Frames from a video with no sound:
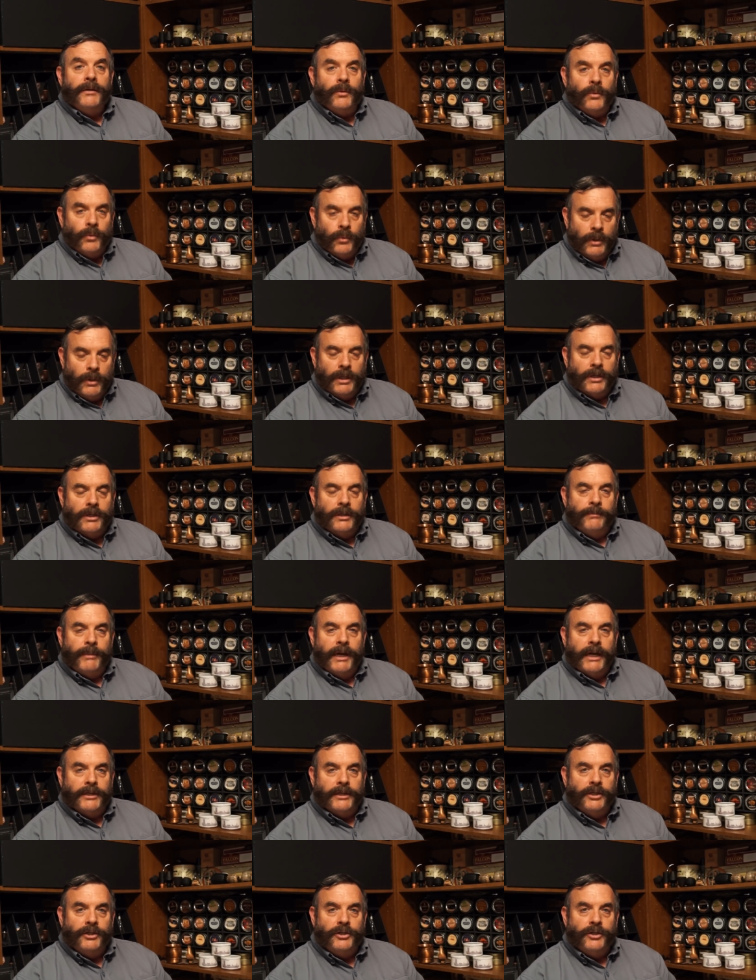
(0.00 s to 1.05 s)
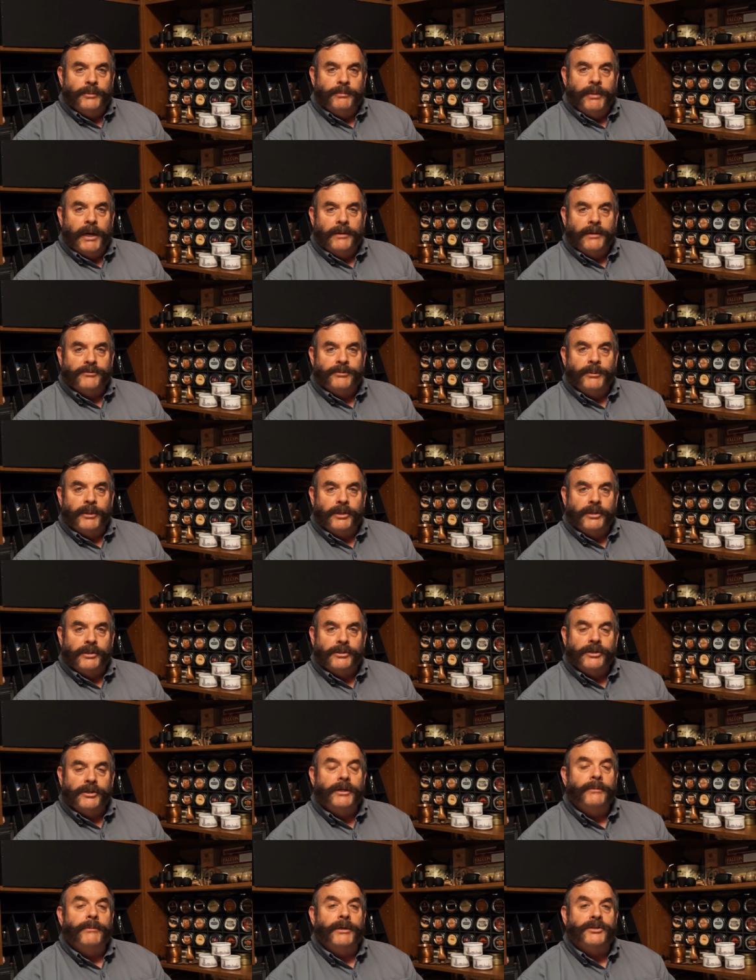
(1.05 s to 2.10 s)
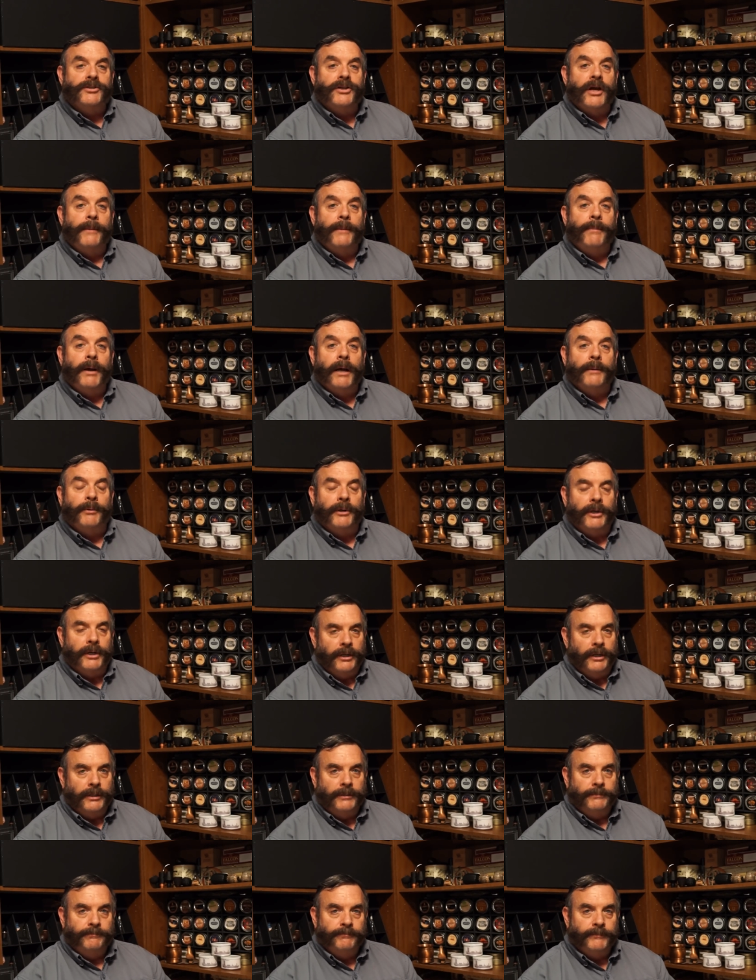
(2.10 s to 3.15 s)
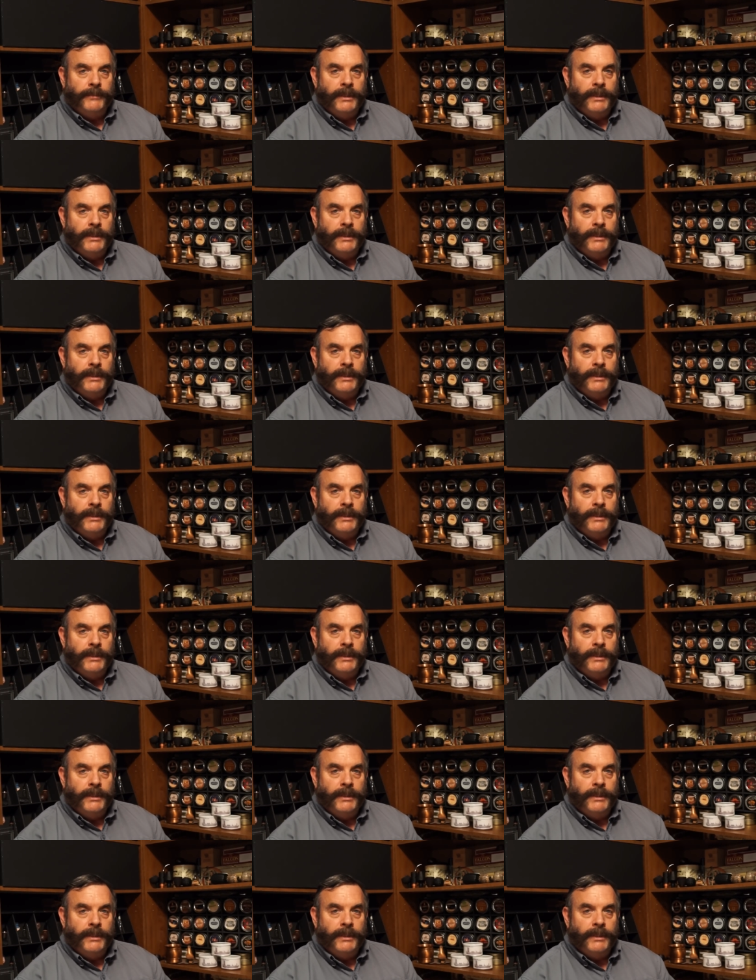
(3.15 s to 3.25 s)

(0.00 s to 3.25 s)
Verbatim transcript: Welcome back YouTube pipe smokers, Muttnchop Piper here.